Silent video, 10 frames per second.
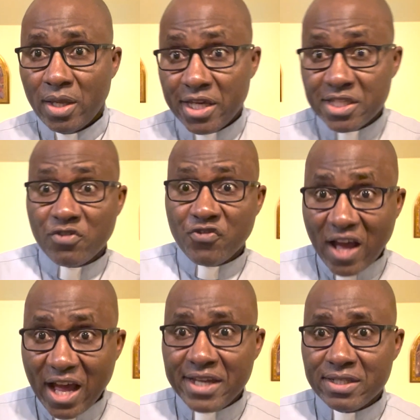Is the
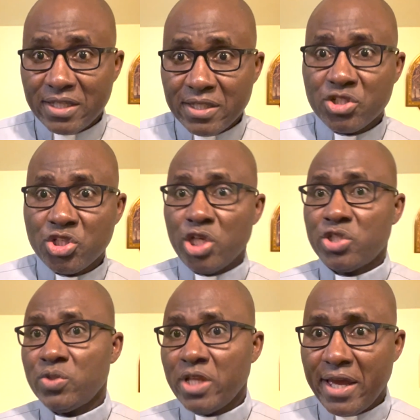fight in the church
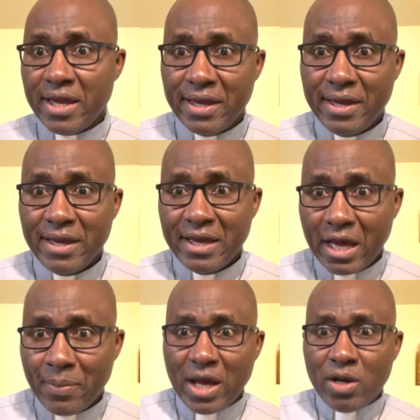today
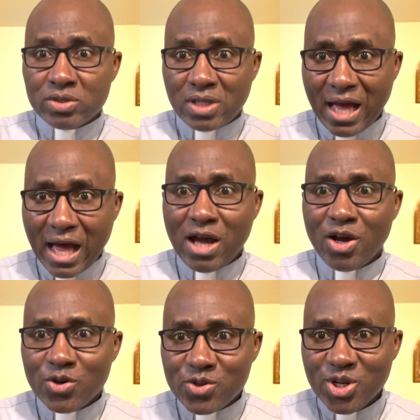about
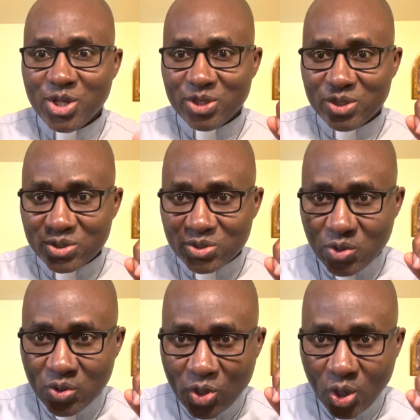how
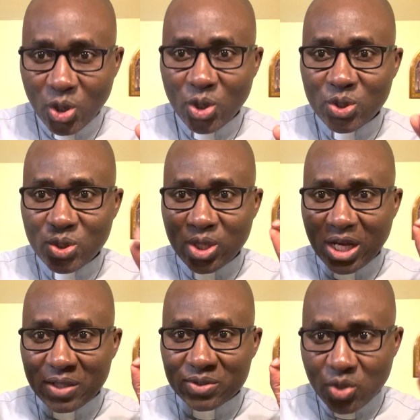to go
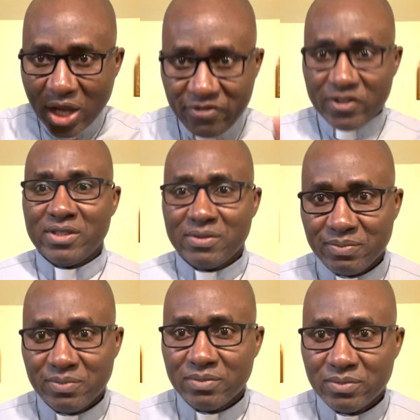to heaven,
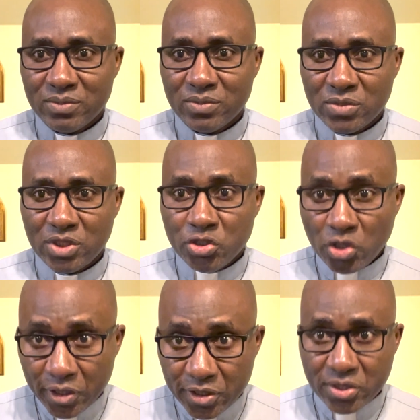
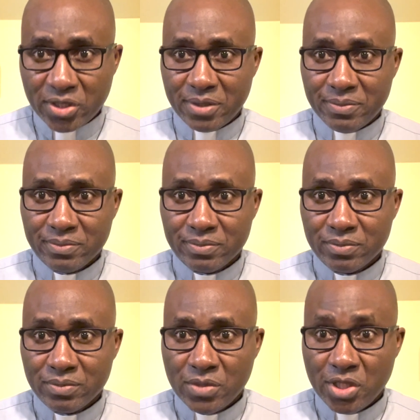eternity?
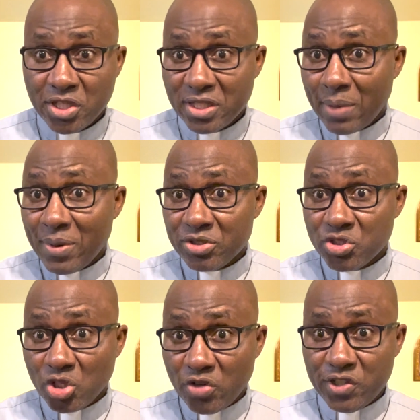Is it about
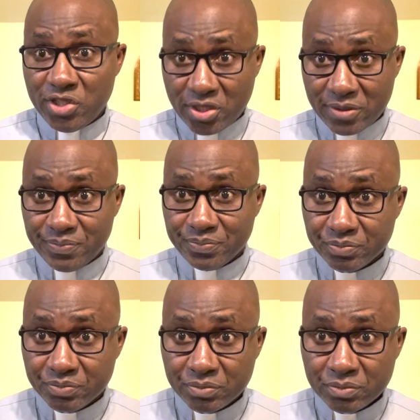service?
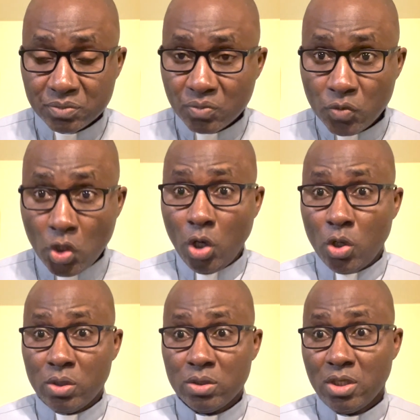
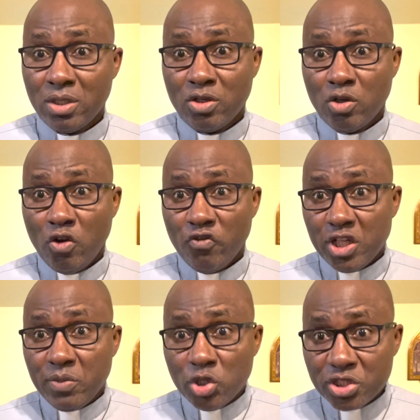No. For
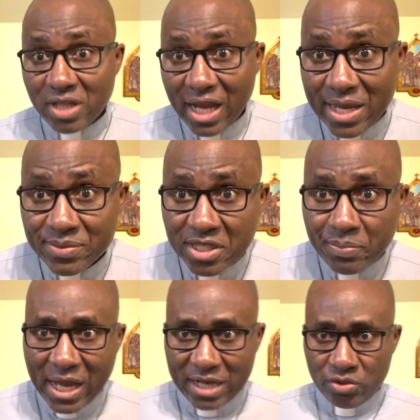the most times, the
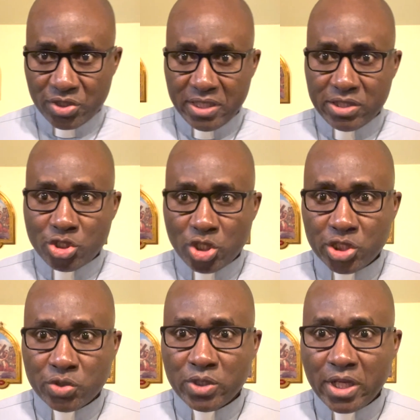battles in the
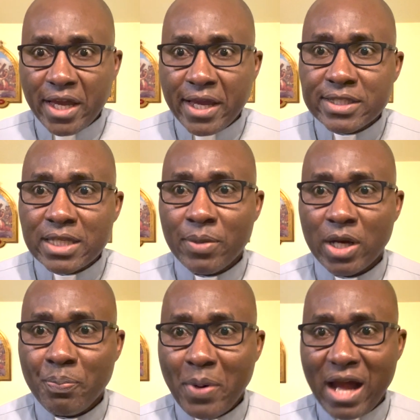church today is
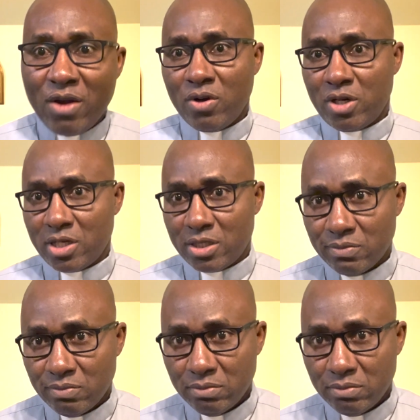about power.